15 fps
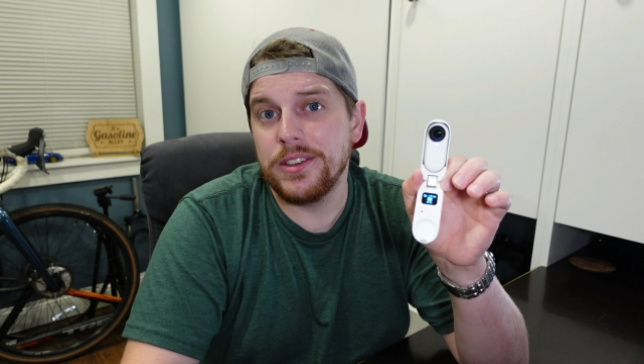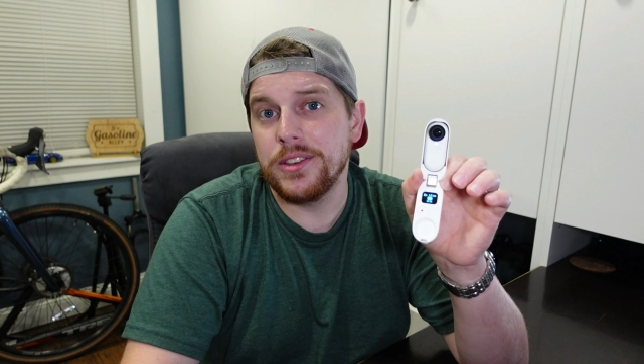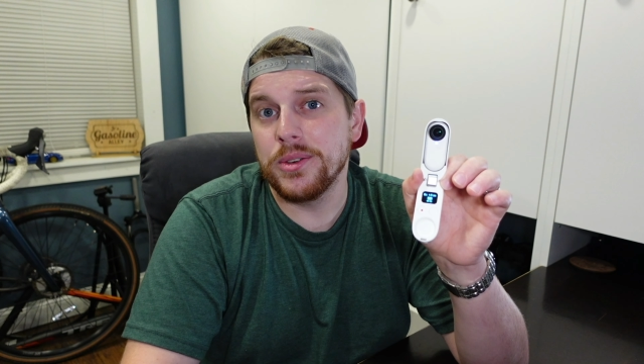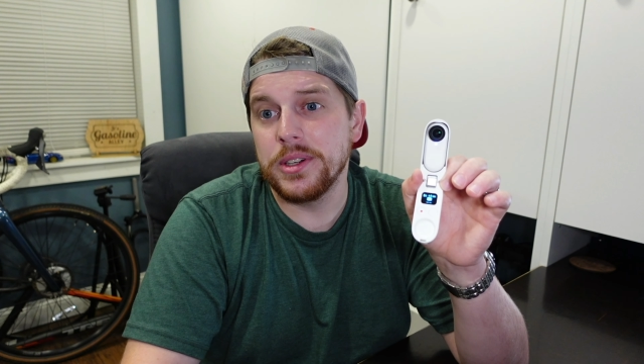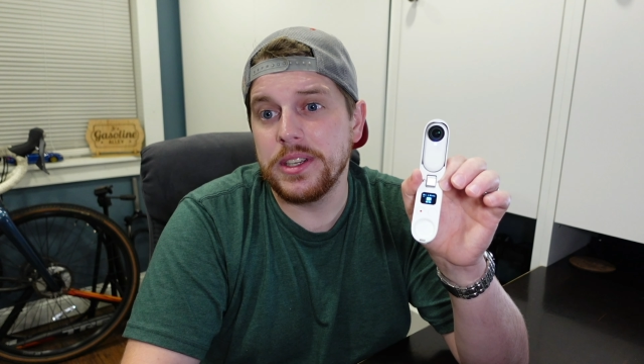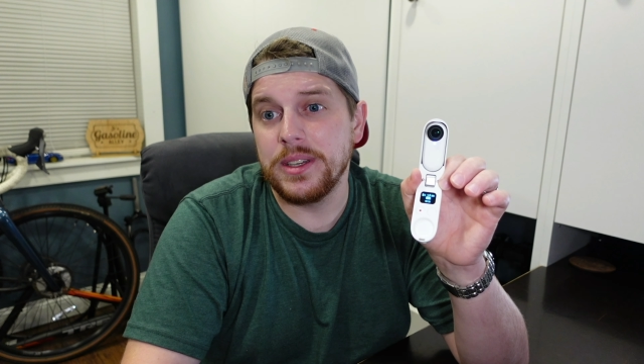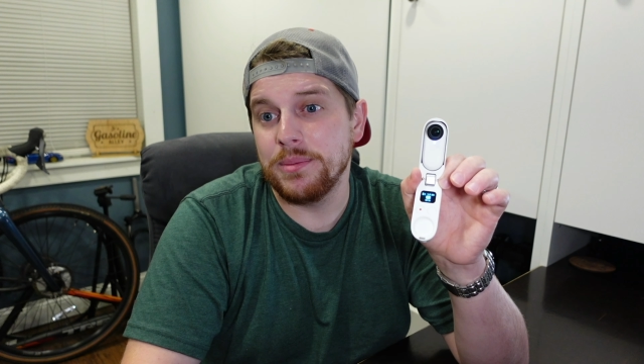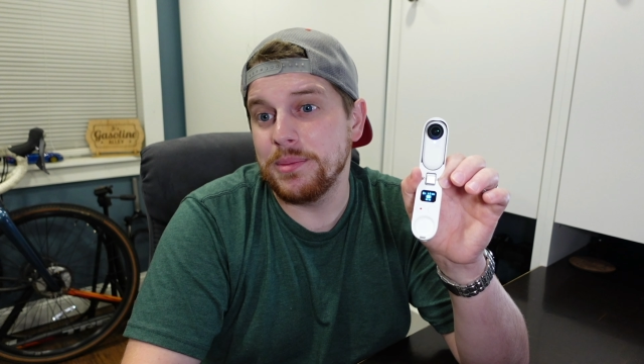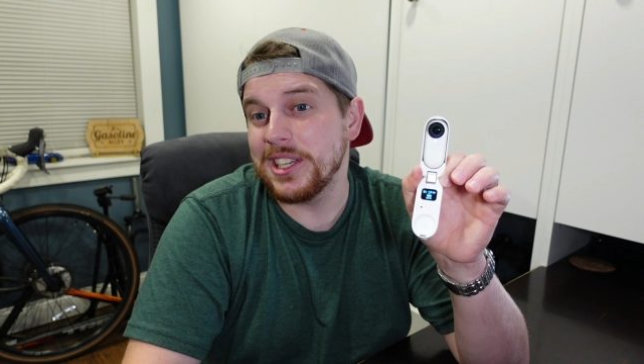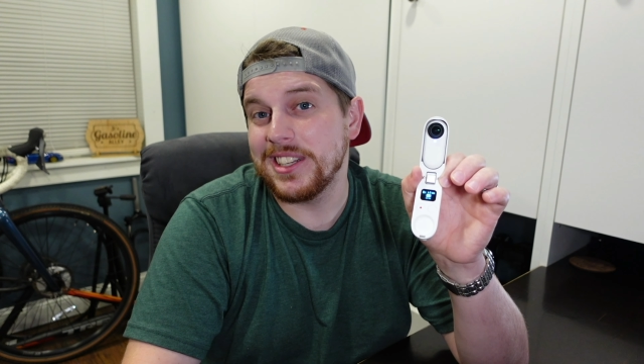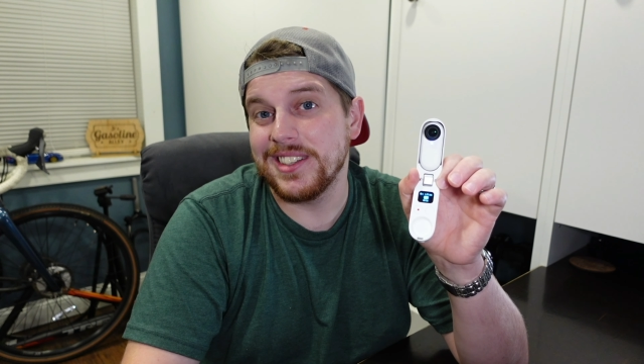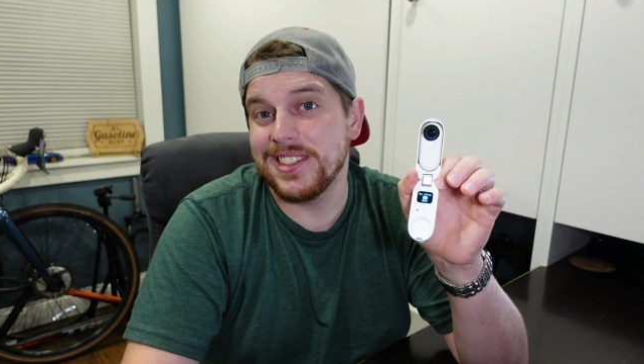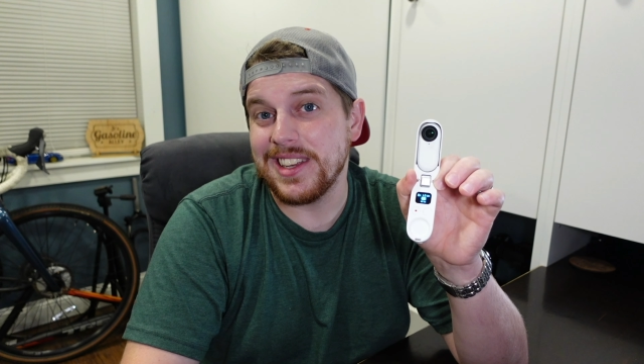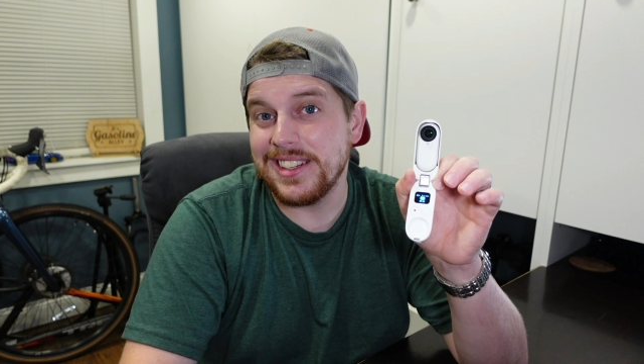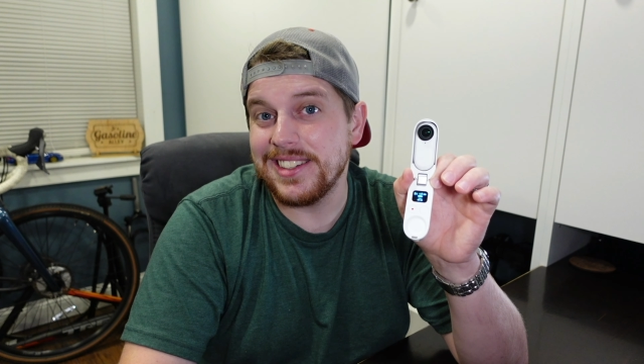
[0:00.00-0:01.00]
annoying
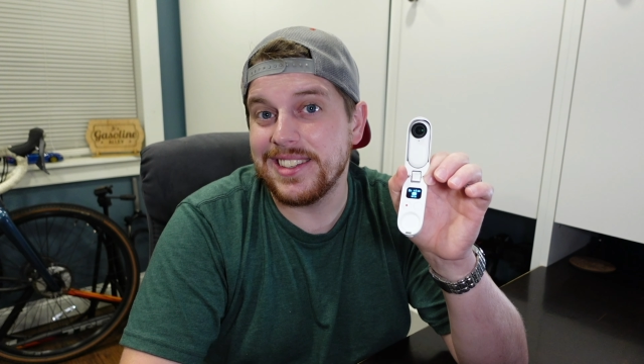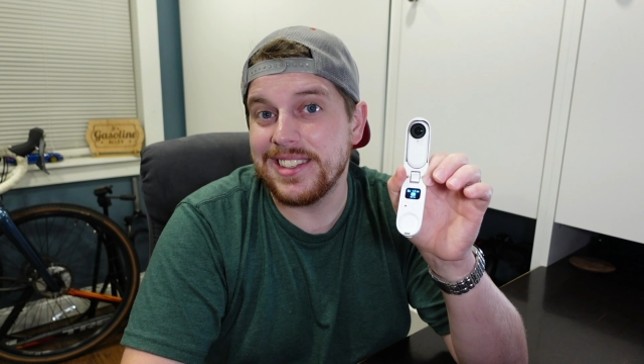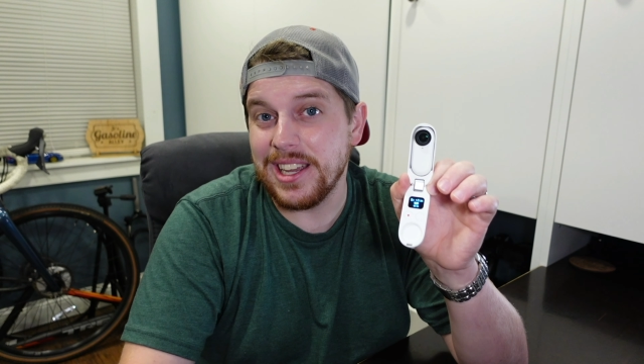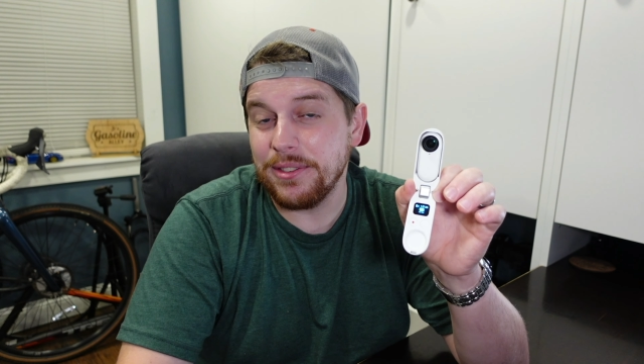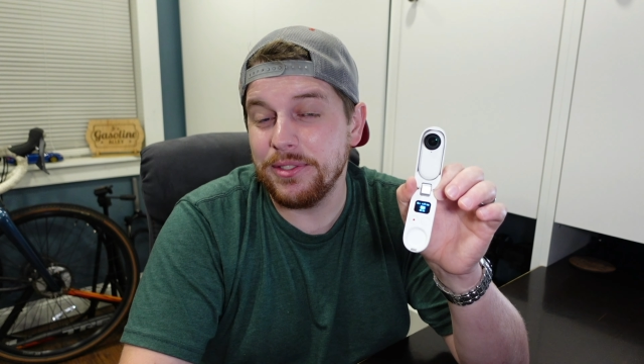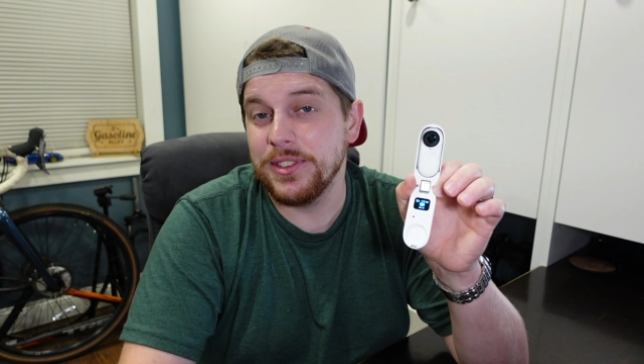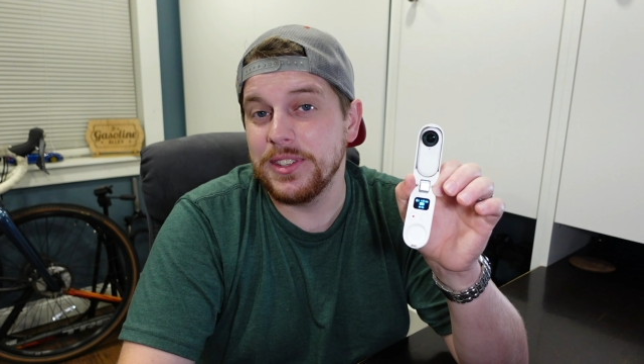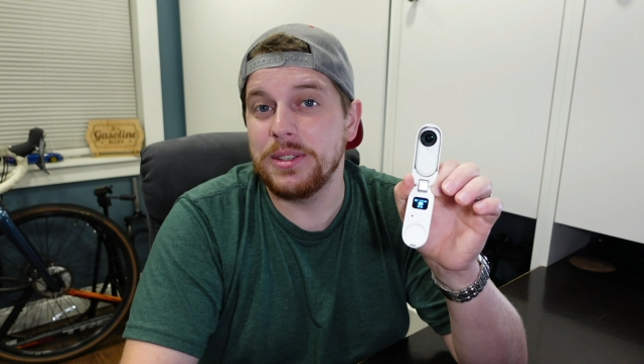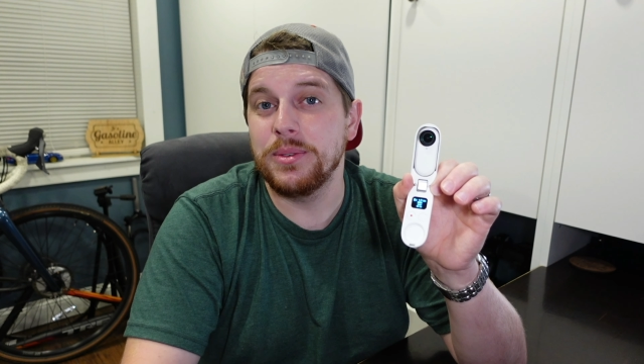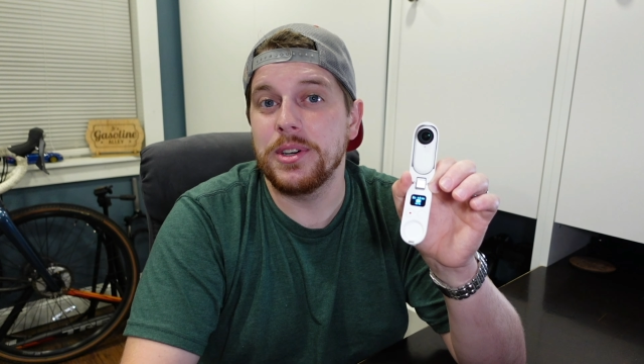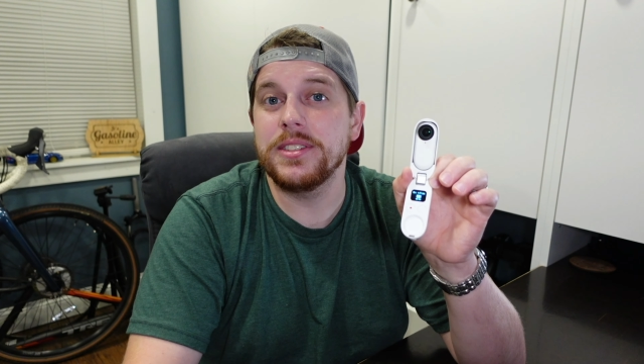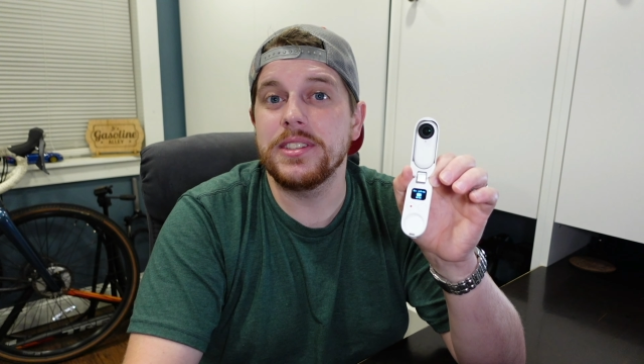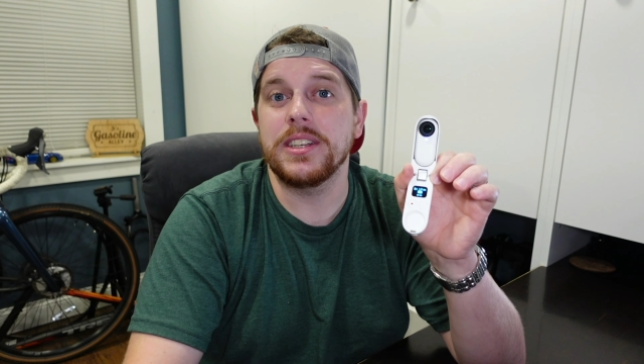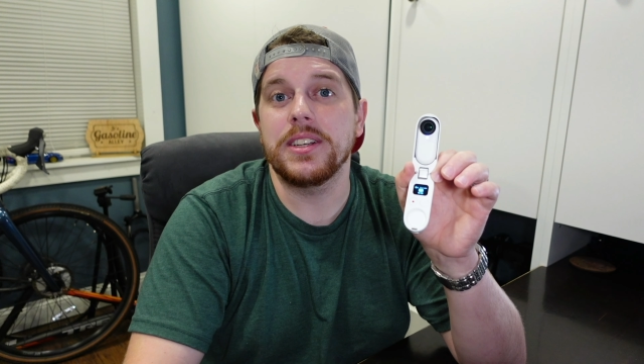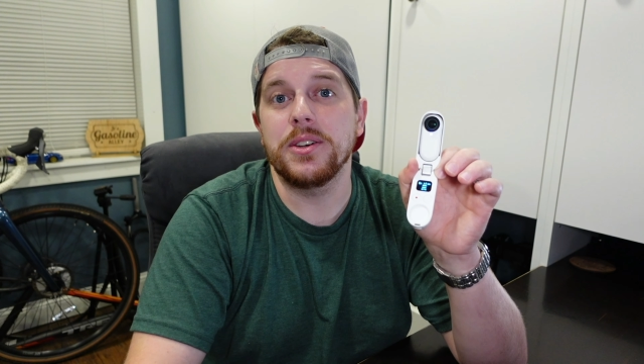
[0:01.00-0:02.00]
because I definitely
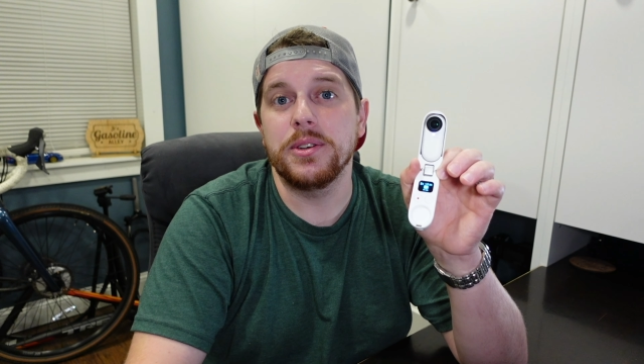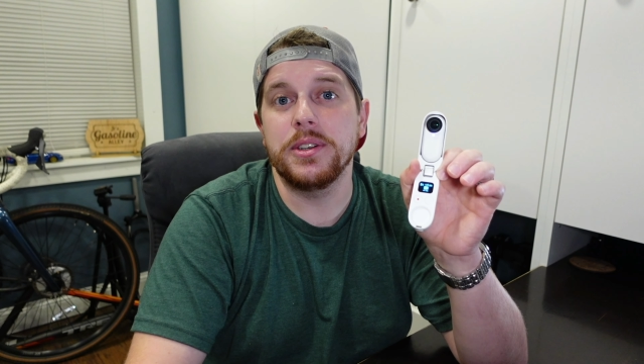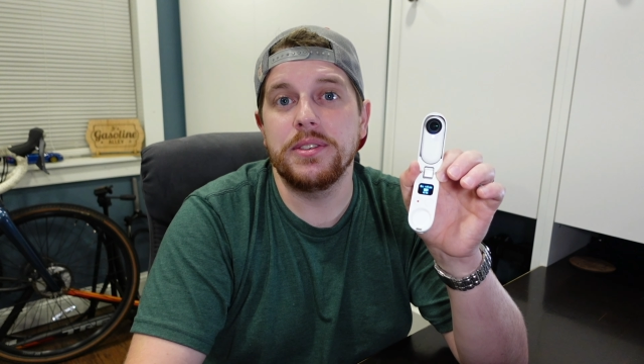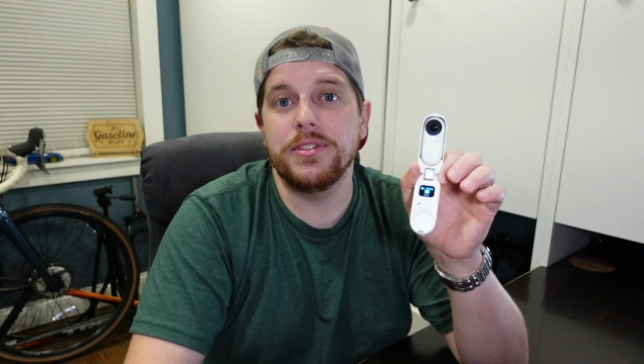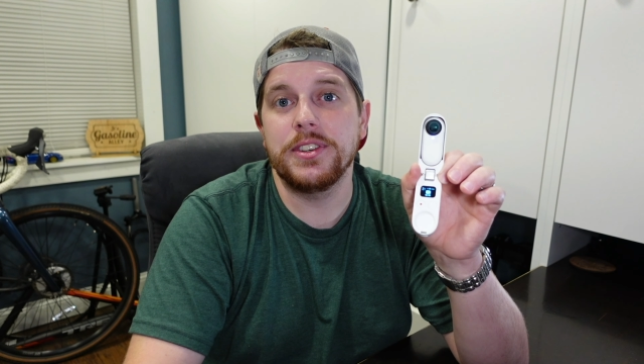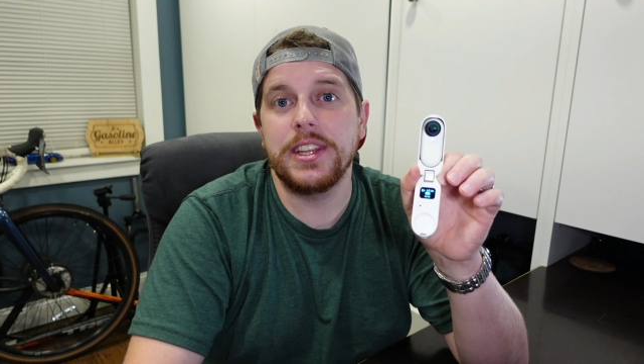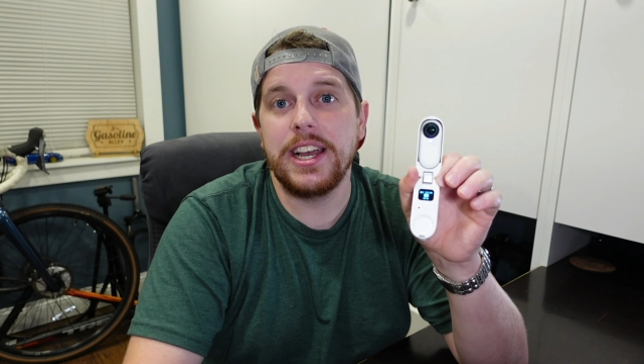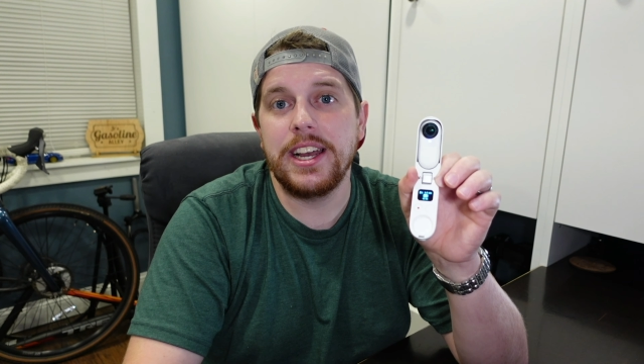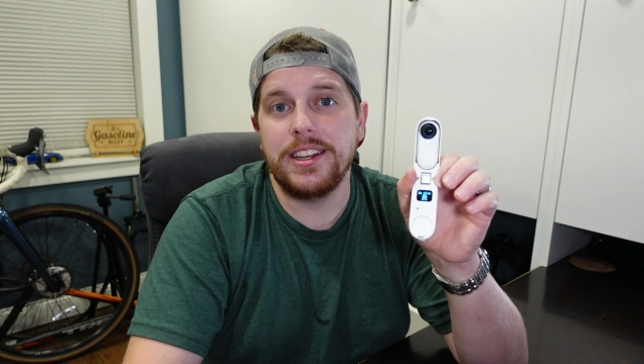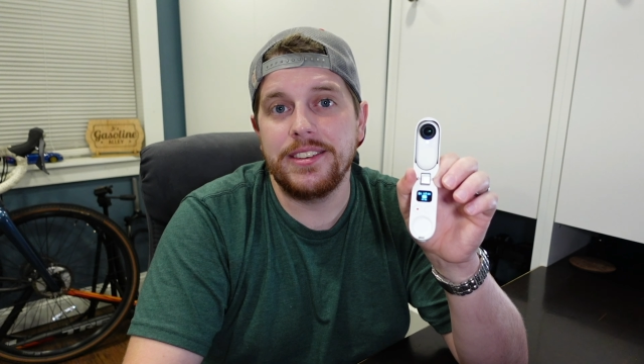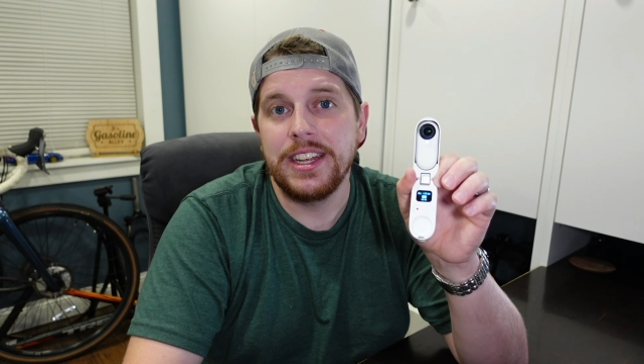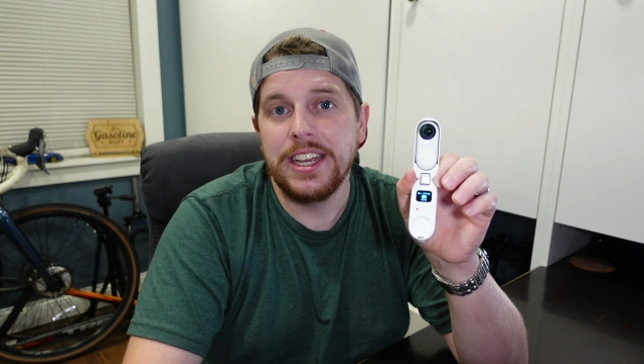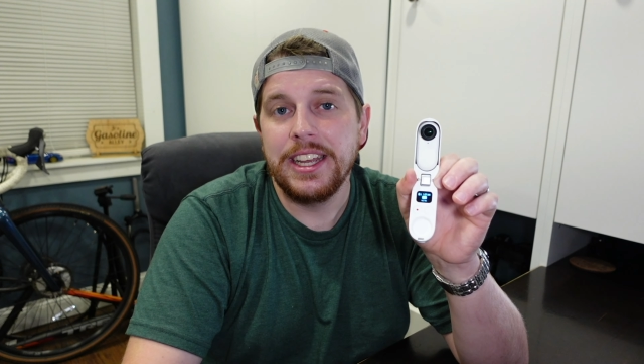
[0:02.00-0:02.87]
wasn't going for that.